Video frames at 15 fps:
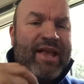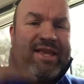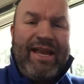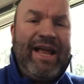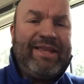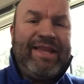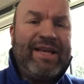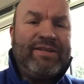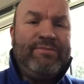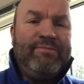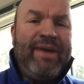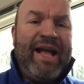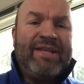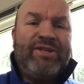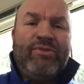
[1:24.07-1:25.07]
Now that doesn't
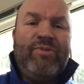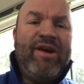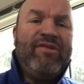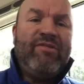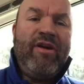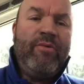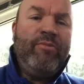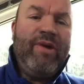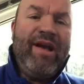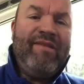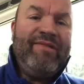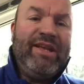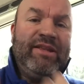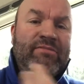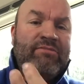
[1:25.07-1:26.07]
matter whether I'm
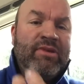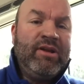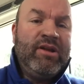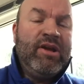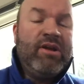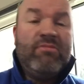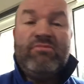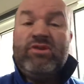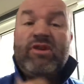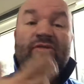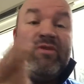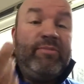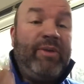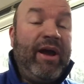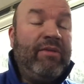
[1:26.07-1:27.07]
wearing sort
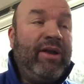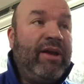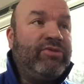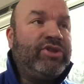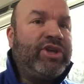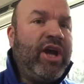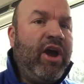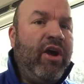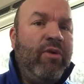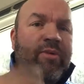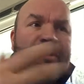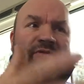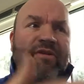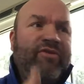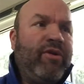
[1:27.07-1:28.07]
of a polo shirt,
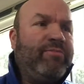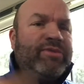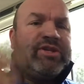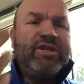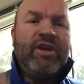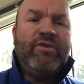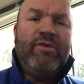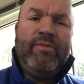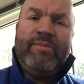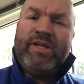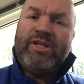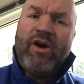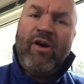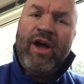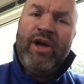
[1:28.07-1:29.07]
whether I've got my suit and my
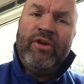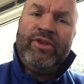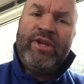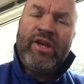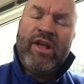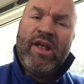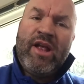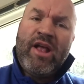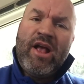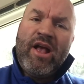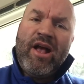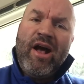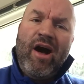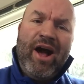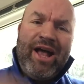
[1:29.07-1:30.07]
tie on.
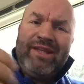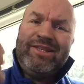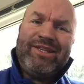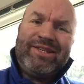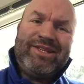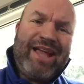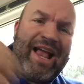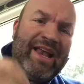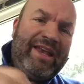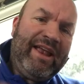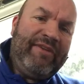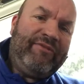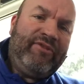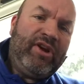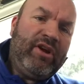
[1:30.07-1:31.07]
I understand
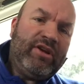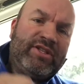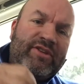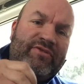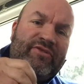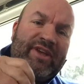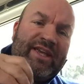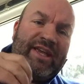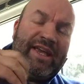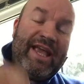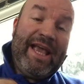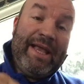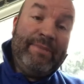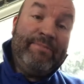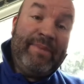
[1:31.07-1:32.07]
that philosophy
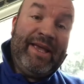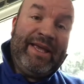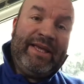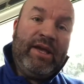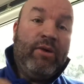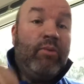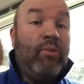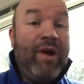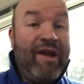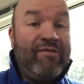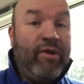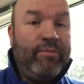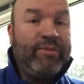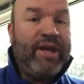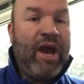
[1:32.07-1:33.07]
in me, where
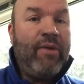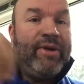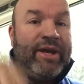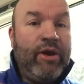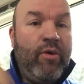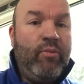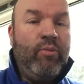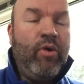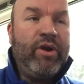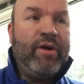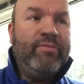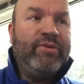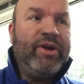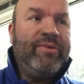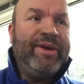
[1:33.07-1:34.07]
I'm going and what
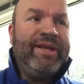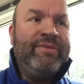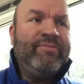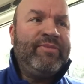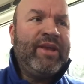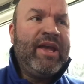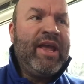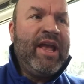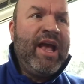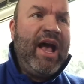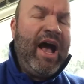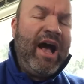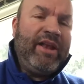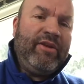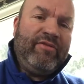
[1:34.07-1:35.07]
I'm doing.
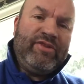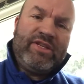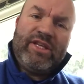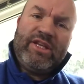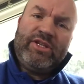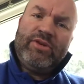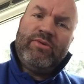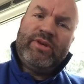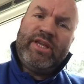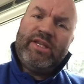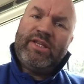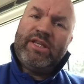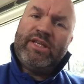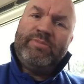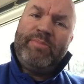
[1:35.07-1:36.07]
And obviously talking
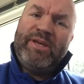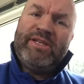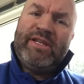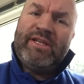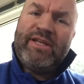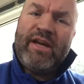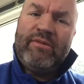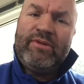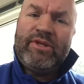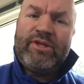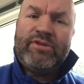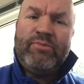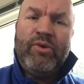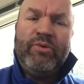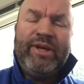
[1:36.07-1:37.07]
to this business owner
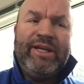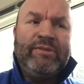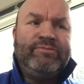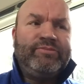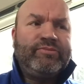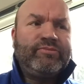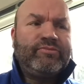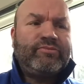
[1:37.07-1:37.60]
this morning,